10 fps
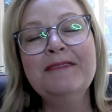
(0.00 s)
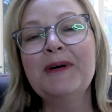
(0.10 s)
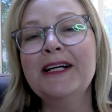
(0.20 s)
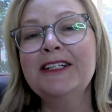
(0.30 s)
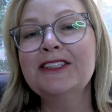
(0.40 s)

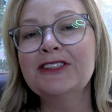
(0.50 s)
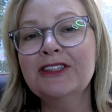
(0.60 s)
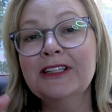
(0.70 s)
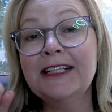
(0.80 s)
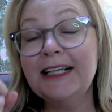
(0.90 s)
But it is
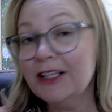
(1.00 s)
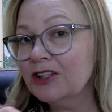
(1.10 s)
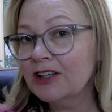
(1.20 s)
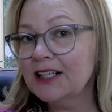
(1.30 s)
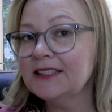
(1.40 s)
certainly
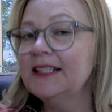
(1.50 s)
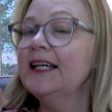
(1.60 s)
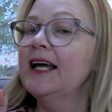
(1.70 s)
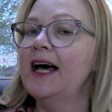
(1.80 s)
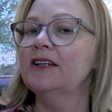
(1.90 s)

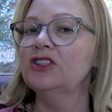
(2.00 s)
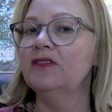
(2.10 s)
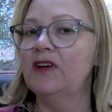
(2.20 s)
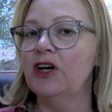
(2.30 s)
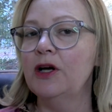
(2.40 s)
interesting and
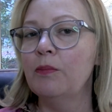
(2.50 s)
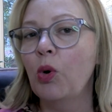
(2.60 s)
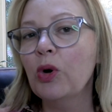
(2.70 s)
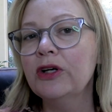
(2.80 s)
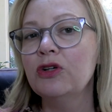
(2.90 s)
actually very
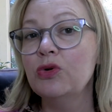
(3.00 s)
important